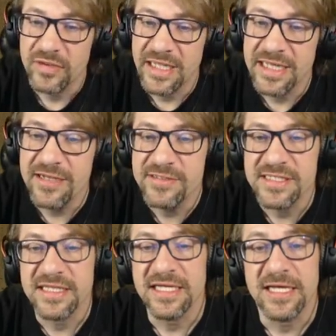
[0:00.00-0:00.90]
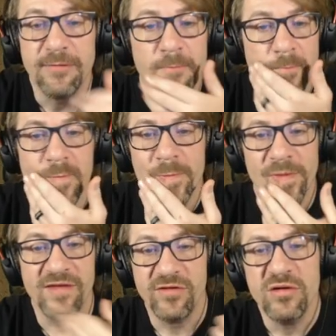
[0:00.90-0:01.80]
And here's the thing
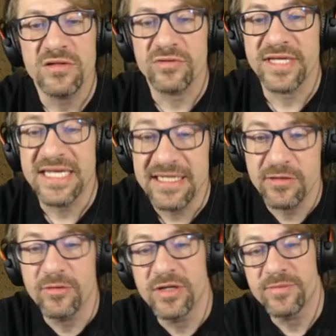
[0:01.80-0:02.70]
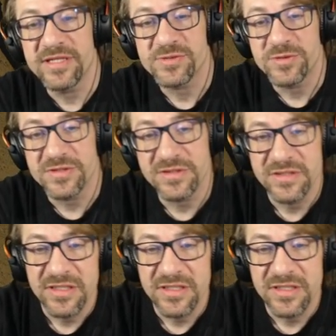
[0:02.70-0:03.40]
if you're a little kid growing up in this world,